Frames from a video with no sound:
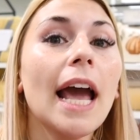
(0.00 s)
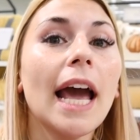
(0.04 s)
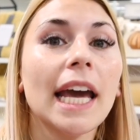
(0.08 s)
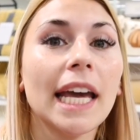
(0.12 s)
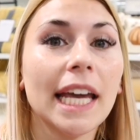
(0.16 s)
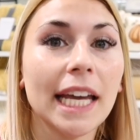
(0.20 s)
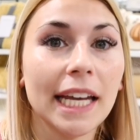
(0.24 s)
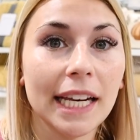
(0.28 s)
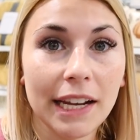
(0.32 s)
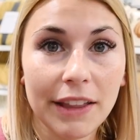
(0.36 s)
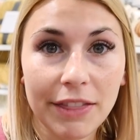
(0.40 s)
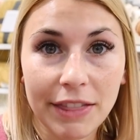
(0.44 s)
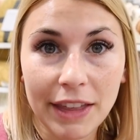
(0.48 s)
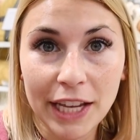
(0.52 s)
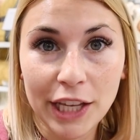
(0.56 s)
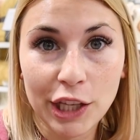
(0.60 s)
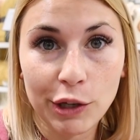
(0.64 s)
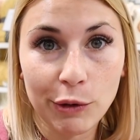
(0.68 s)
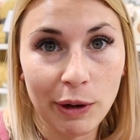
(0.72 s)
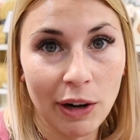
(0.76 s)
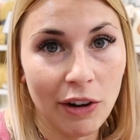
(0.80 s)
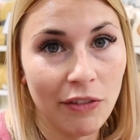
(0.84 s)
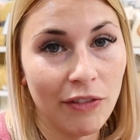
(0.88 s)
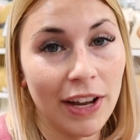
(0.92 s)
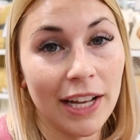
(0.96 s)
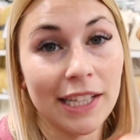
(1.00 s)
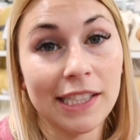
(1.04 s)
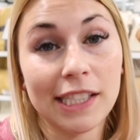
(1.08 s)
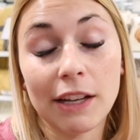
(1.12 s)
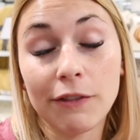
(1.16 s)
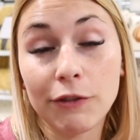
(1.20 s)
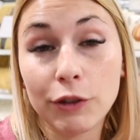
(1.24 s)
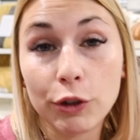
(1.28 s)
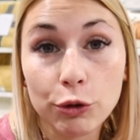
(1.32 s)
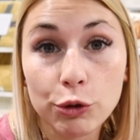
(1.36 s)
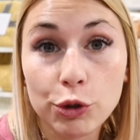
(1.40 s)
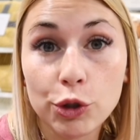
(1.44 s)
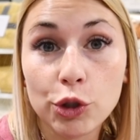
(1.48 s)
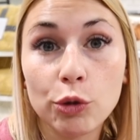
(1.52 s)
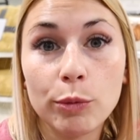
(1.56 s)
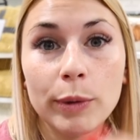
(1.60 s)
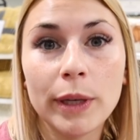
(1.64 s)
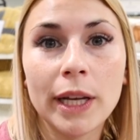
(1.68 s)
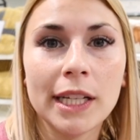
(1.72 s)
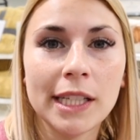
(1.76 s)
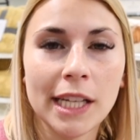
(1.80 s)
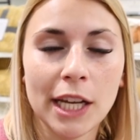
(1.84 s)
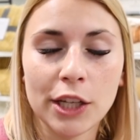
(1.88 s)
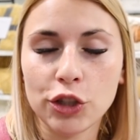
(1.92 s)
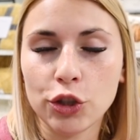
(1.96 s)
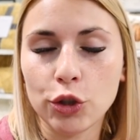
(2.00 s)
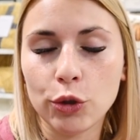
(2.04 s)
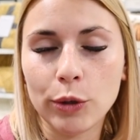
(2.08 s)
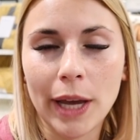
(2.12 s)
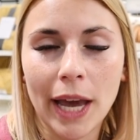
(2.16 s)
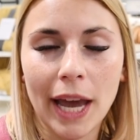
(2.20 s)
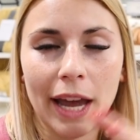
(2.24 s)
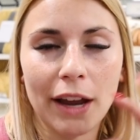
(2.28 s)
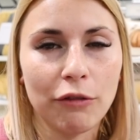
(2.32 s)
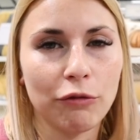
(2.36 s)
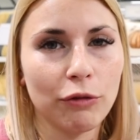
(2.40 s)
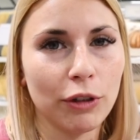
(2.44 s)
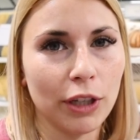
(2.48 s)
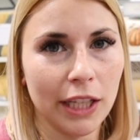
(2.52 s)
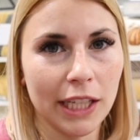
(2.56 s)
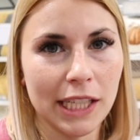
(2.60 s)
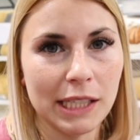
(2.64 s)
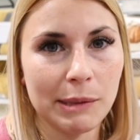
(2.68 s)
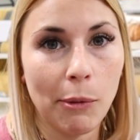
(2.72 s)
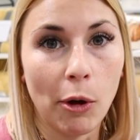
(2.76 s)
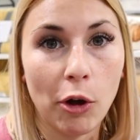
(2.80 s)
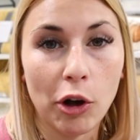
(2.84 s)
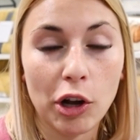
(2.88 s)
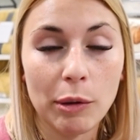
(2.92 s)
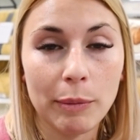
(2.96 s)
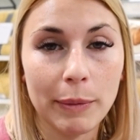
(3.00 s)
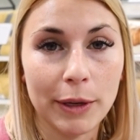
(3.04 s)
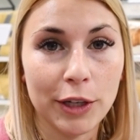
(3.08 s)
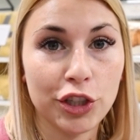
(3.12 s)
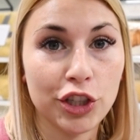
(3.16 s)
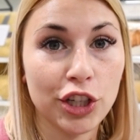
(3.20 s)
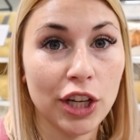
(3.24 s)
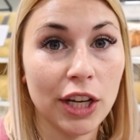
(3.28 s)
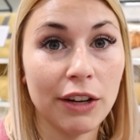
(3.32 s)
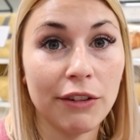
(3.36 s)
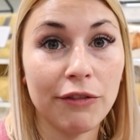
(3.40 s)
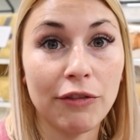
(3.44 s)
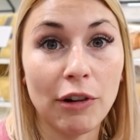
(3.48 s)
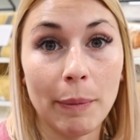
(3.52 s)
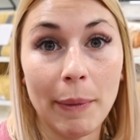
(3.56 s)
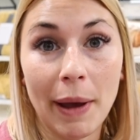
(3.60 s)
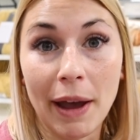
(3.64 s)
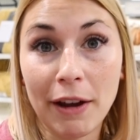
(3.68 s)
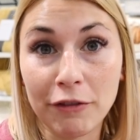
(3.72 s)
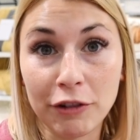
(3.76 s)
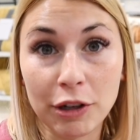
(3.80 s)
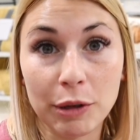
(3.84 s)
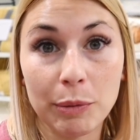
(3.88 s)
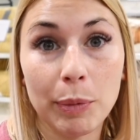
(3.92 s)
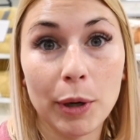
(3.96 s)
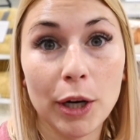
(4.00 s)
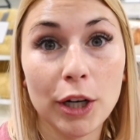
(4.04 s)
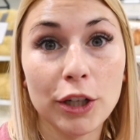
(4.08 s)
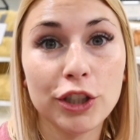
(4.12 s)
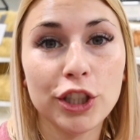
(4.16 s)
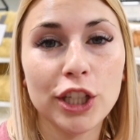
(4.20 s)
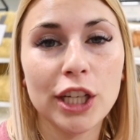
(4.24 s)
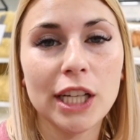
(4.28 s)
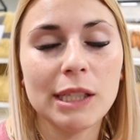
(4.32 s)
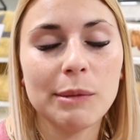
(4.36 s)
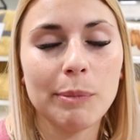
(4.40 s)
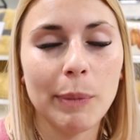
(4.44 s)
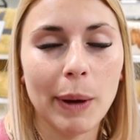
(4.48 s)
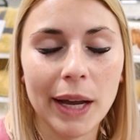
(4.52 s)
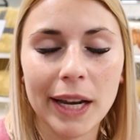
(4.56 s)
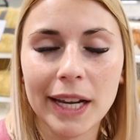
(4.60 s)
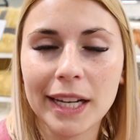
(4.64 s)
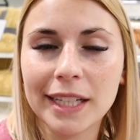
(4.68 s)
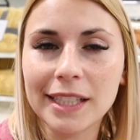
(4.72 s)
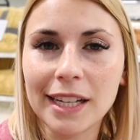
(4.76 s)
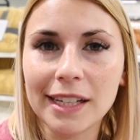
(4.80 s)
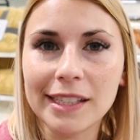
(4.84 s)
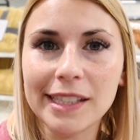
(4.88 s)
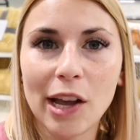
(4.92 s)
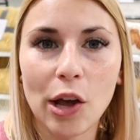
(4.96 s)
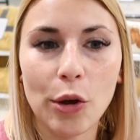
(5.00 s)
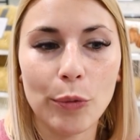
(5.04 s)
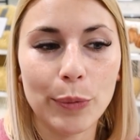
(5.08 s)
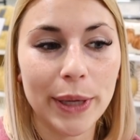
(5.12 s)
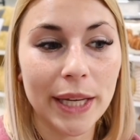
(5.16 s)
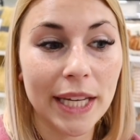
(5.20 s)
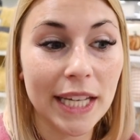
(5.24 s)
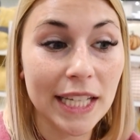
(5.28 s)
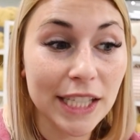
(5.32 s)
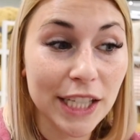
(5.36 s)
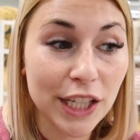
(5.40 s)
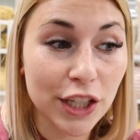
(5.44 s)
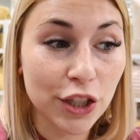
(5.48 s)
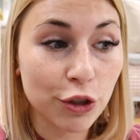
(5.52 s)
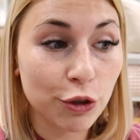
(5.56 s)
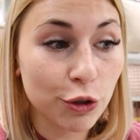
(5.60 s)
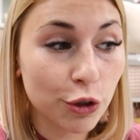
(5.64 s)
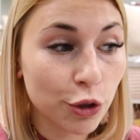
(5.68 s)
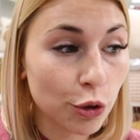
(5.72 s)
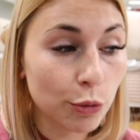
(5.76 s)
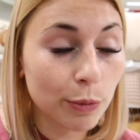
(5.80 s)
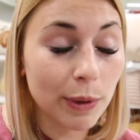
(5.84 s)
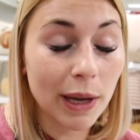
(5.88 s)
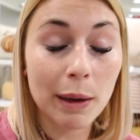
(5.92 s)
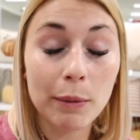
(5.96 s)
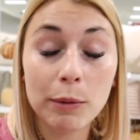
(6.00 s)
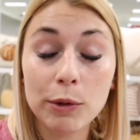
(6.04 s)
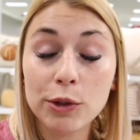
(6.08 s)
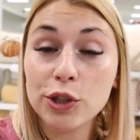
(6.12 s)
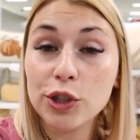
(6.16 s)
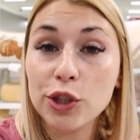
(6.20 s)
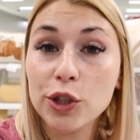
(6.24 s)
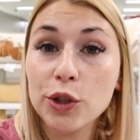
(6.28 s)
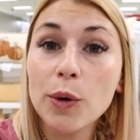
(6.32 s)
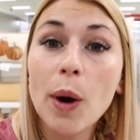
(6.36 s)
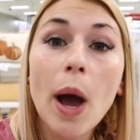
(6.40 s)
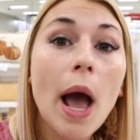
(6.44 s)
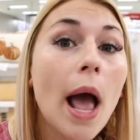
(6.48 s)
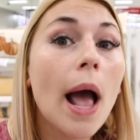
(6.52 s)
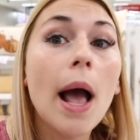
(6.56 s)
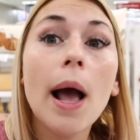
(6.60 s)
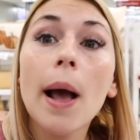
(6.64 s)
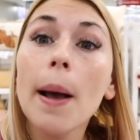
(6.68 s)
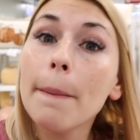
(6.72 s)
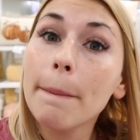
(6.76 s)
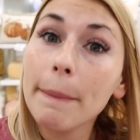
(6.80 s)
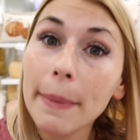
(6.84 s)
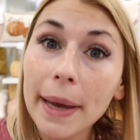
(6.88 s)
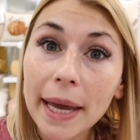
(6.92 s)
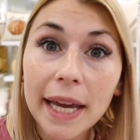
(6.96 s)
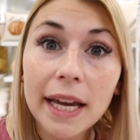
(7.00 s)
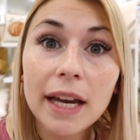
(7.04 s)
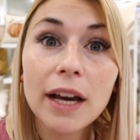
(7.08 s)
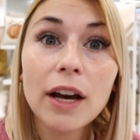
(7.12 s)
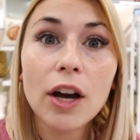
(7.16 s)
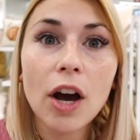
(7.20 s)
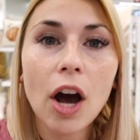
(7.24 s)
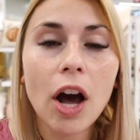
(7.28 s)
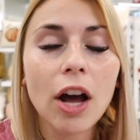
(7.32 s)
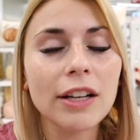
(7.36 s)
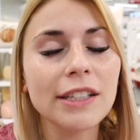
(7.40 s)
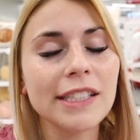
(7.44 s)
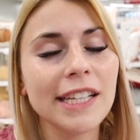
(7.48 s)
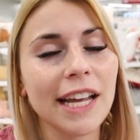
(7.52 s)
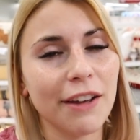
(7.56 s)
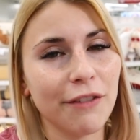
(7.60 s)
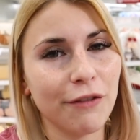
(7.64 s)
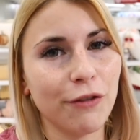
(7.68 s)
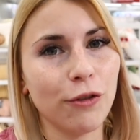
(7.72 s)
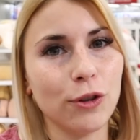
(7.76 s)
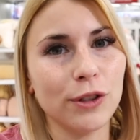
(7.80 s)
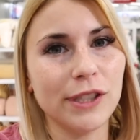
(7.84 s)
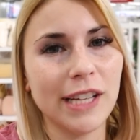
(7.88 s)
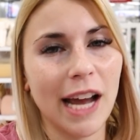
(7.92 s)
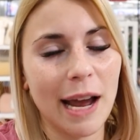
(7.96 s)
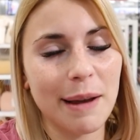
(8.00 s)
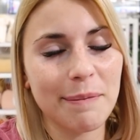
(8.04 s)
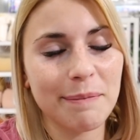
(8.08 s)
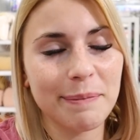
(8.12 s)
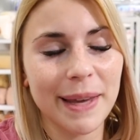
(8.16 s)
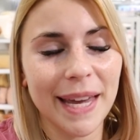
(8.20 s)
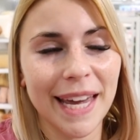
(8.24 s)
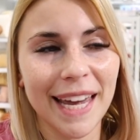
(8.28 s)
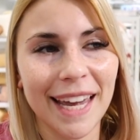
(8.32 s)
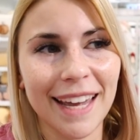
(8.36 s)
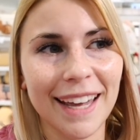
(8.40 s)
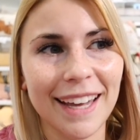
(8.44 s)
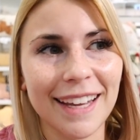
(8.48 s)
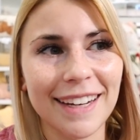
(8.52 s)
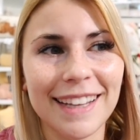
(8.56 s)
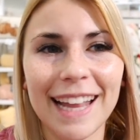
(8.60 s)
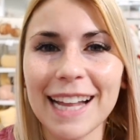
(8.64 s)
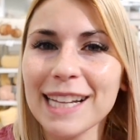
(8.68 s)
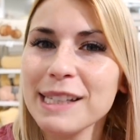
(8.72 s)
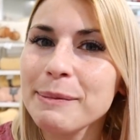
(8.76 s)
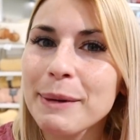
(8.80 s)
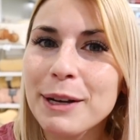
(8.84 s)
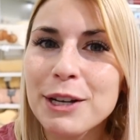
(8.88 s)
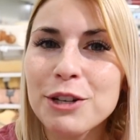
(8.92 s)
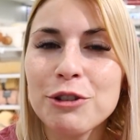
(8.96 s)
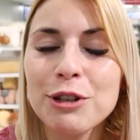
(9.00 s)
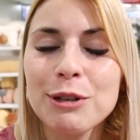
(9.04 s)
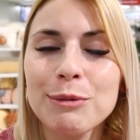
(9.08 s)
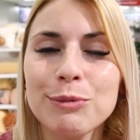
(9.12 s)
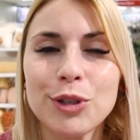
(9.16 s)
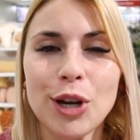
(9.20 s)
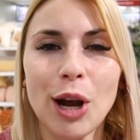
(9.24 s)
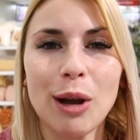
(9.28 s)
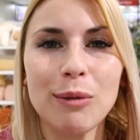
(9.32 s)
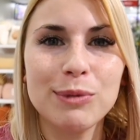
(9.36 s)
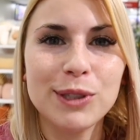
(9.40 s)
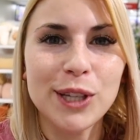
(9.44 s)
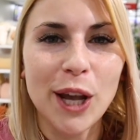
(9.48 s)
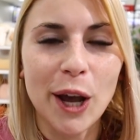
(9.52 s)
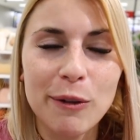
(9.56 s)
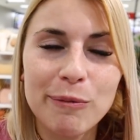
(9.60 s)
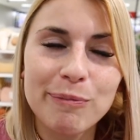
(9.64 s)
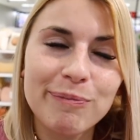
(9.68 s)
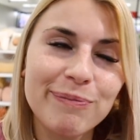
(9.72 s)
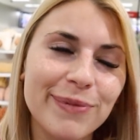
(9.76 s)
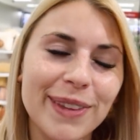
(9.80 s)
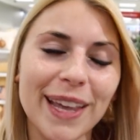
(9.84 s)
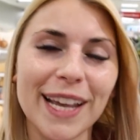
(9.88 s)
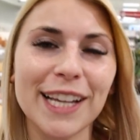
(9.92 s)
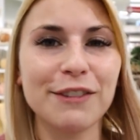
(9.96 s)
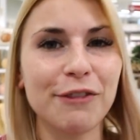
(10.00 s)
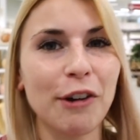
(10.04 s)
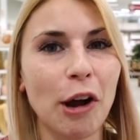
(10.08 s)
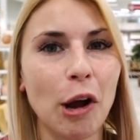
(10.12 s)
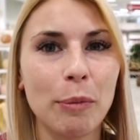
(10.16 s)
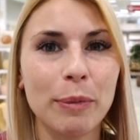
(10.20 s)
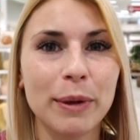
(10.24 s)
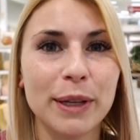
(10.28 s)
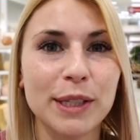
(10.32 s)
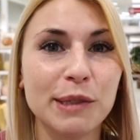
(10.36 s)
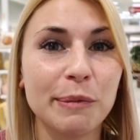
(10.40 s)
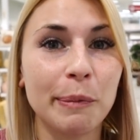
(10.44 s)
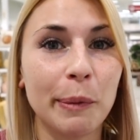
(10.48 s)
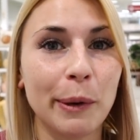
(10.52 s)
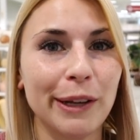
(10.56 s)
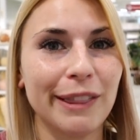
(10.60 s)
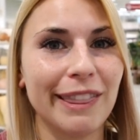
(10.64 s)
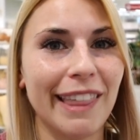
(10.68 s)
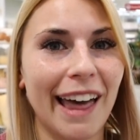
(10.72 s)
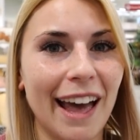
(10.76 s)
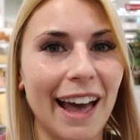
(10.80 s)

And thank you in advance if you do, because I do get a really small commission from every purchase, but it does help me continue to be able to make content full-time. And that's my dream job, so thanks for helping support